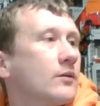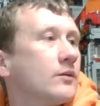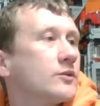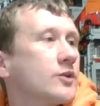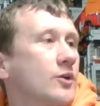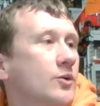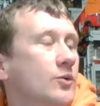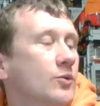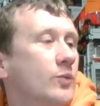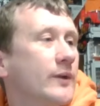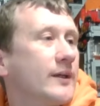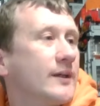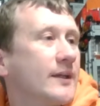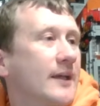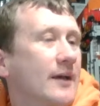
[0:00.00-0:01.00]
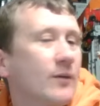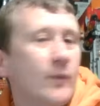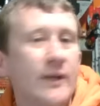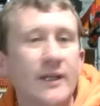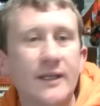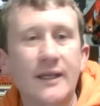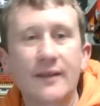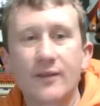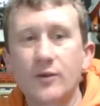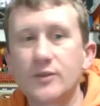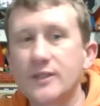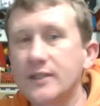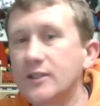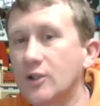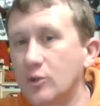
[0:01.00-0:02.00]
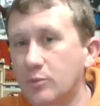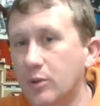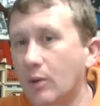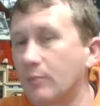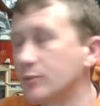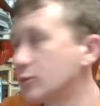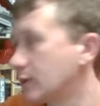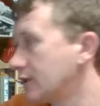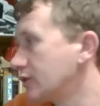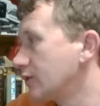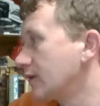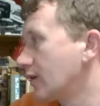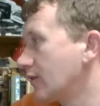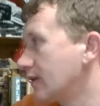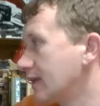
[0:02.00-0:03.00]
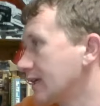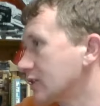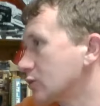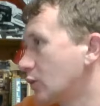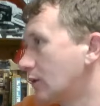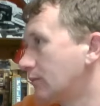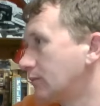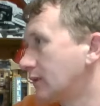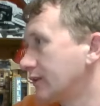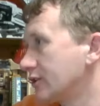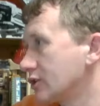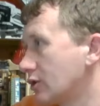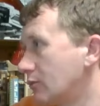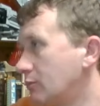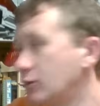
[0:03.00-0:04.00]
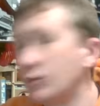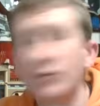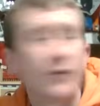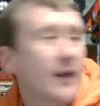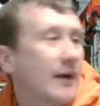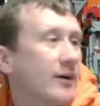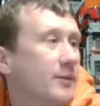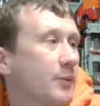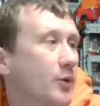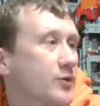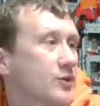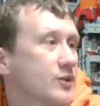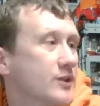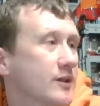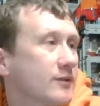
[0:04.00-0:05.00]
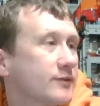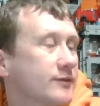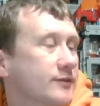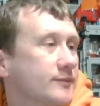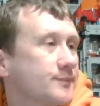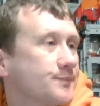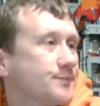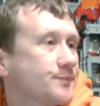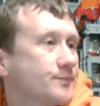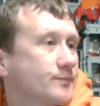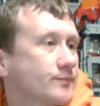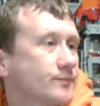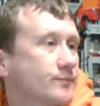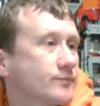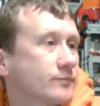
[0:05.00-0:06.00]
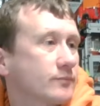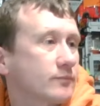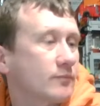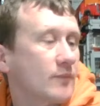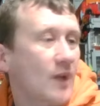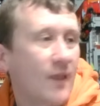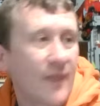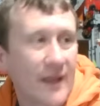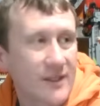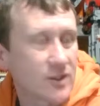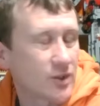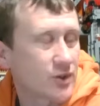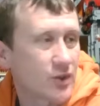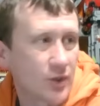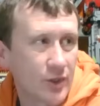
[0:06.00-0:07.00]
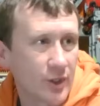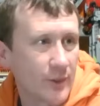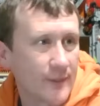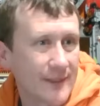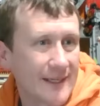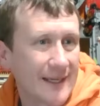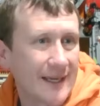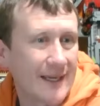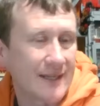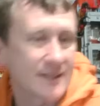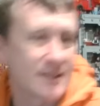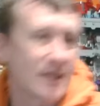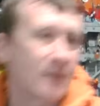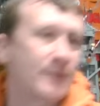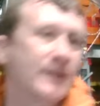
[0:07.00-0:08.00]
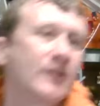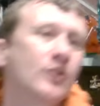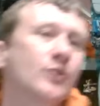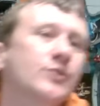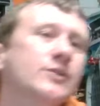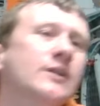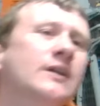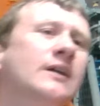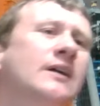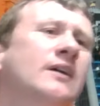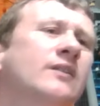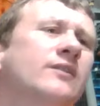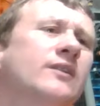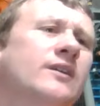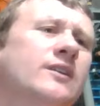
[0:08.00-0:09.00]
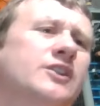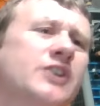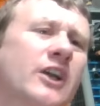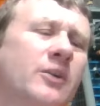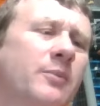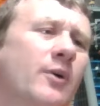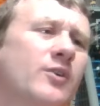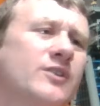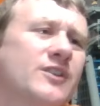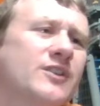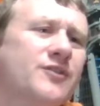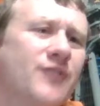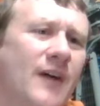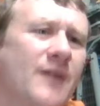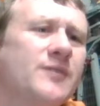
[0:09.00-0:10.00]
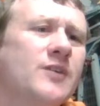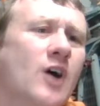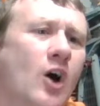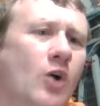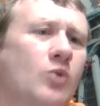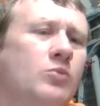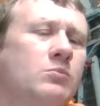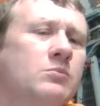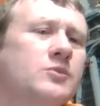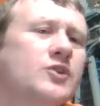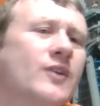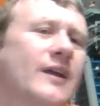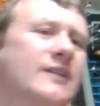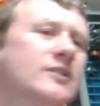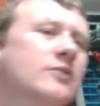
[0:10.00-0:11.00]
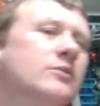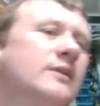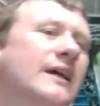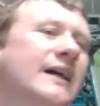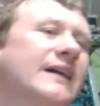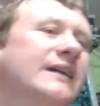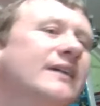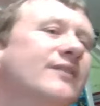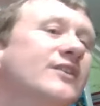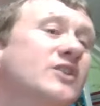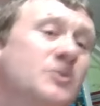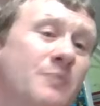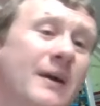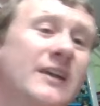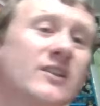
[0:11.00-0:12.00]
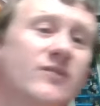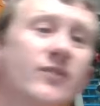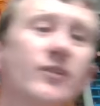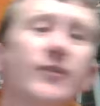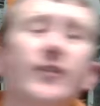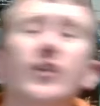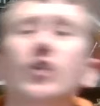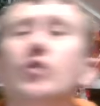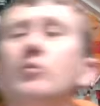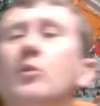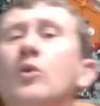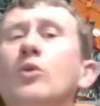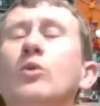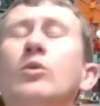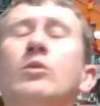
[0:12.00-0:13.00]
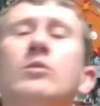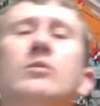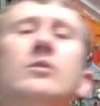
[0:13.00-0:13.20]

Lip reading: So we can get those in no problems. We can do that on the next one. I just got to move the Harry Potter stuff. That's just going to go in the Kallax. That'd be good. The shadow box has found a home, so that's okay. And there's space for a few more